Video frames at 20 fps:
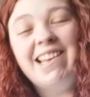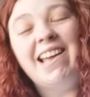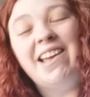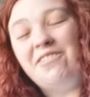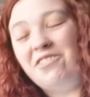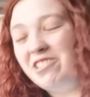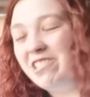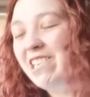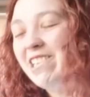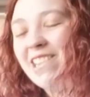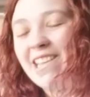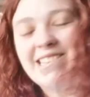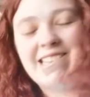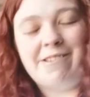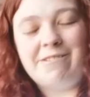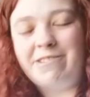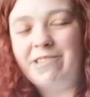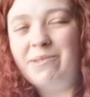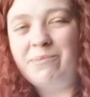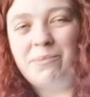If you did, that's
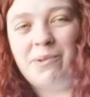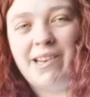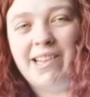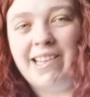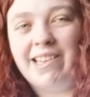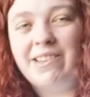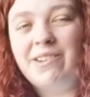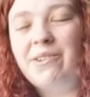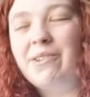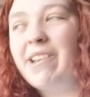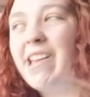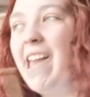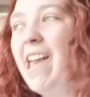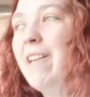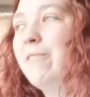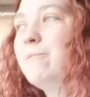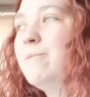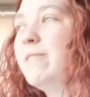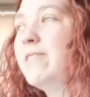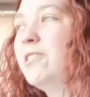absolutely brilliant.
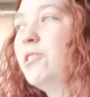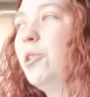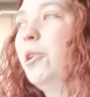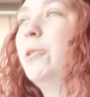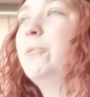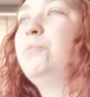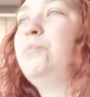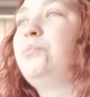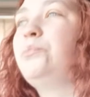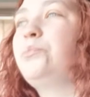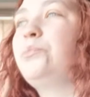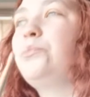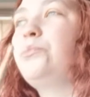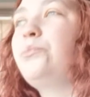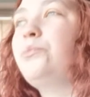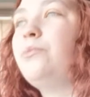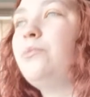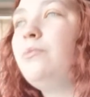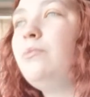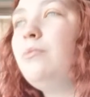Okay, so
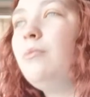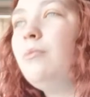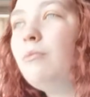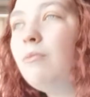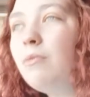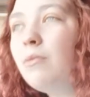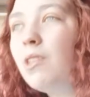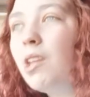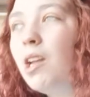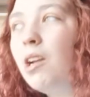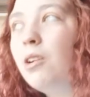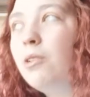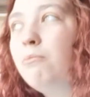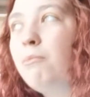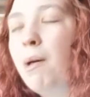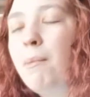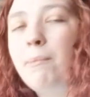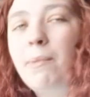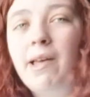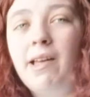
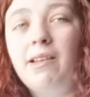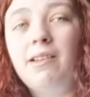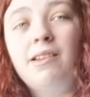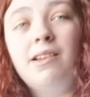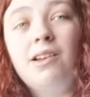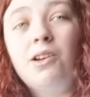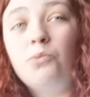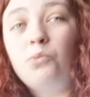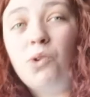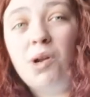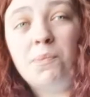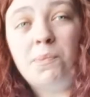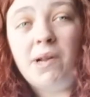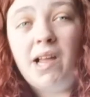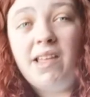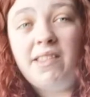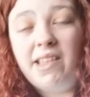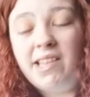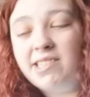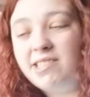remember,
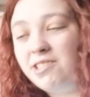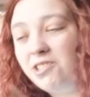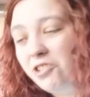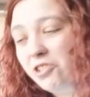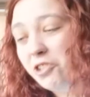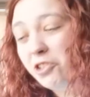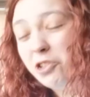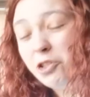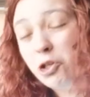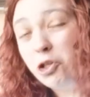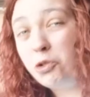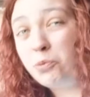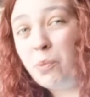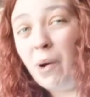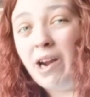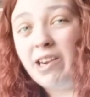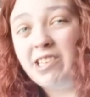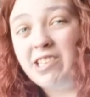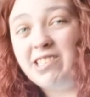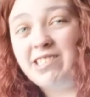replay this. You can just
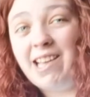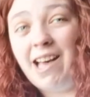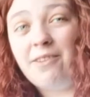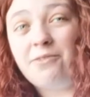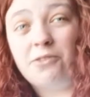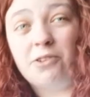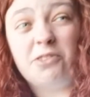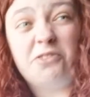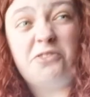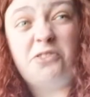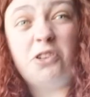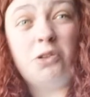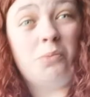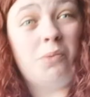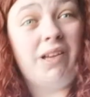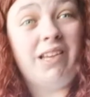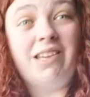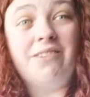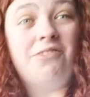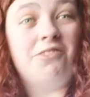practice that for a full
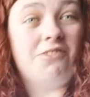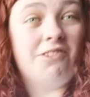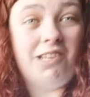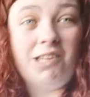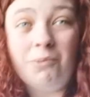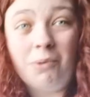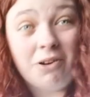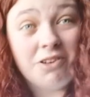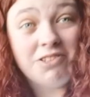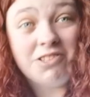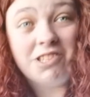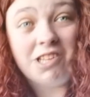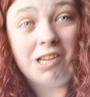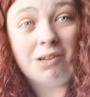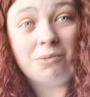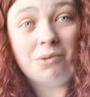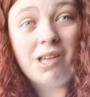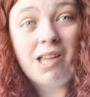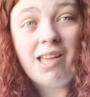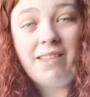week if you really want
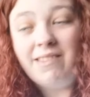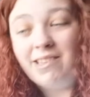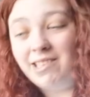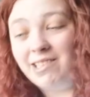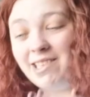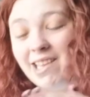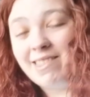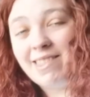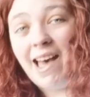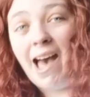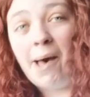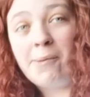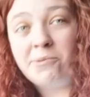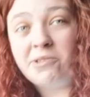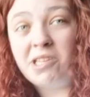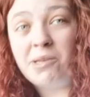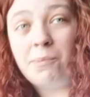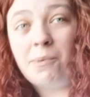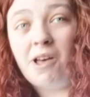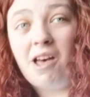to, then get that
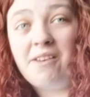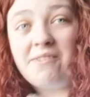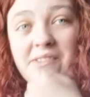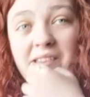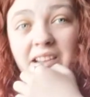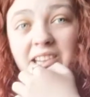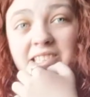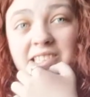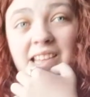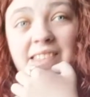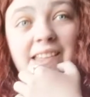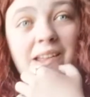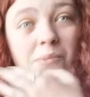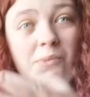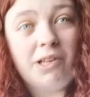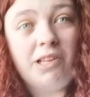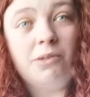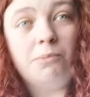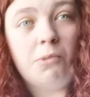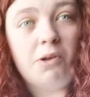absolutely perfect, and then
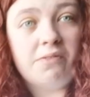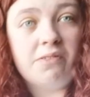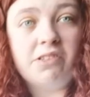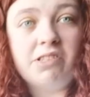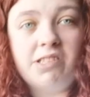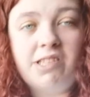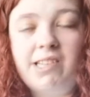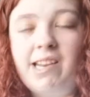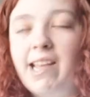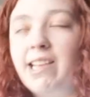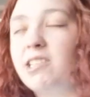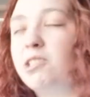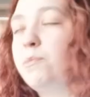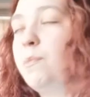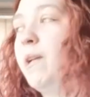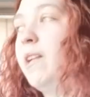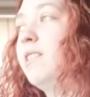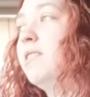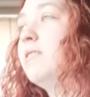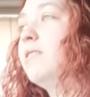we can move on to the next
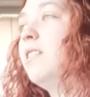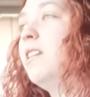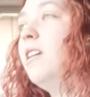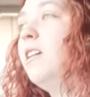bit.